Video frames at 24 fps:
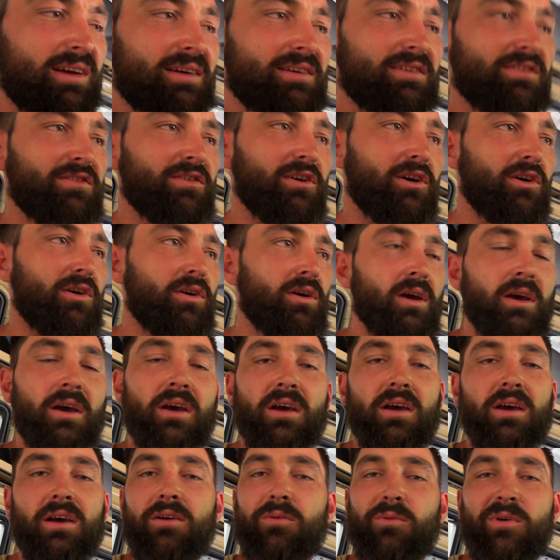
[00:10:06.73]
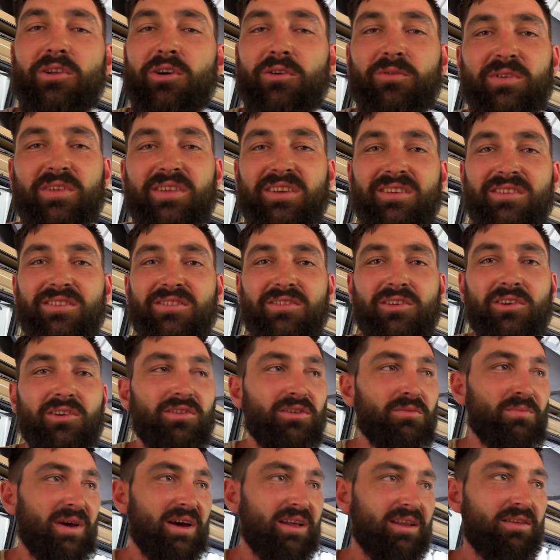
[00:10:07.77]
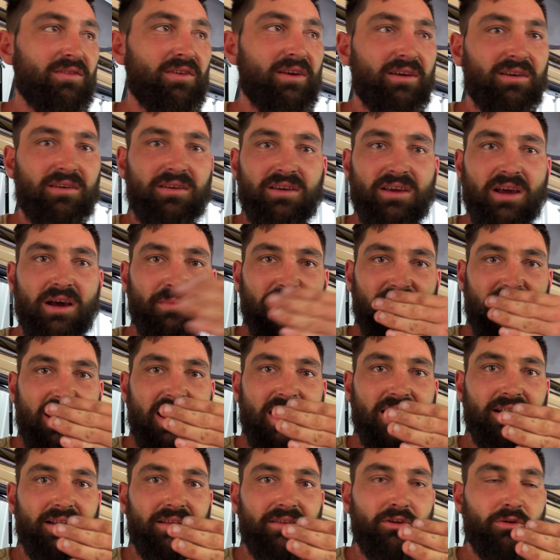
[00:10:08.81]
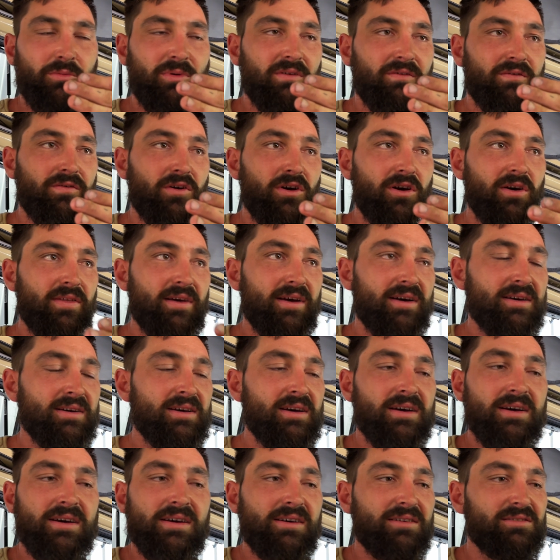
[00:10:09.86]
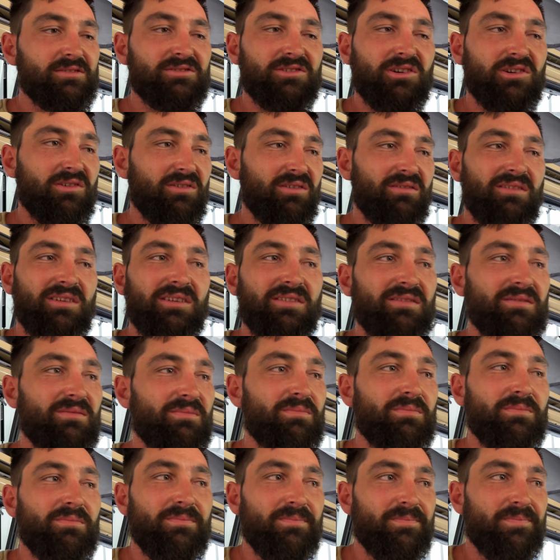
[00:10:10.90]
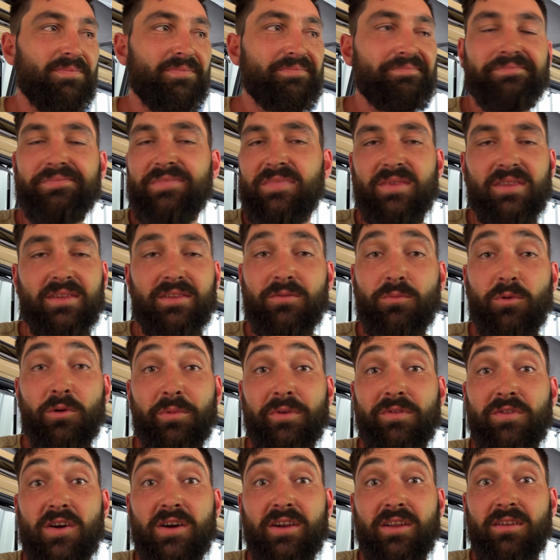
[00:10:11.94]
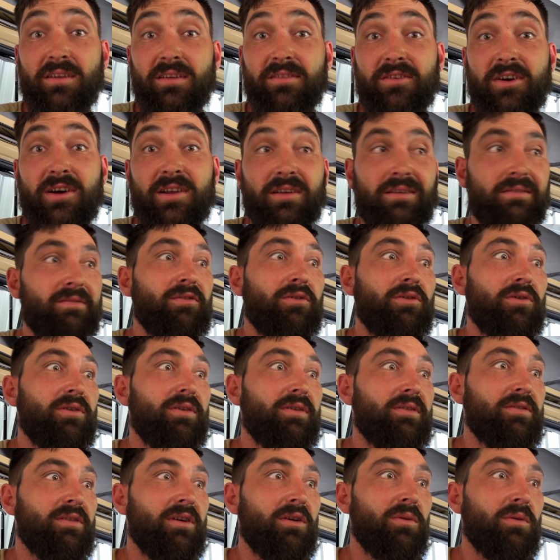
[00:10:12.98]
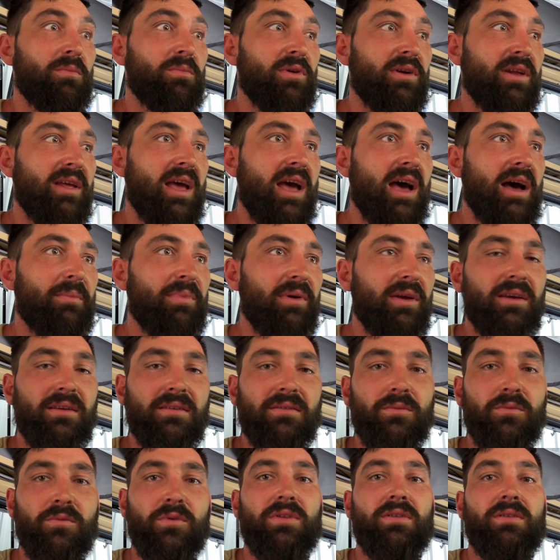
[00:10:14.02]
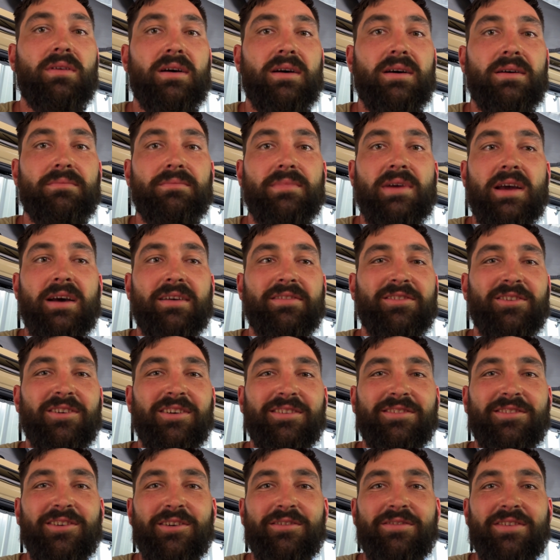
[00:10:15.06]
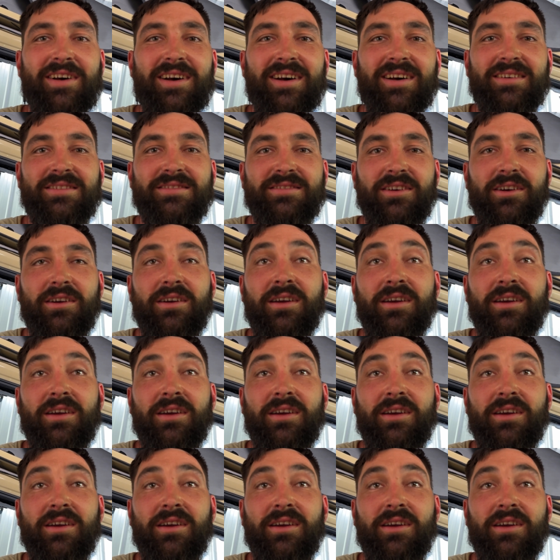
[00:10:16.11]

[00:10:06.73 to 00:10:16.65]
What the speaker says: So we're not really concerned about it like coming out a little bit further. So it's what we've kind of designed it for. So we're pretty happy with how it's going so far. So.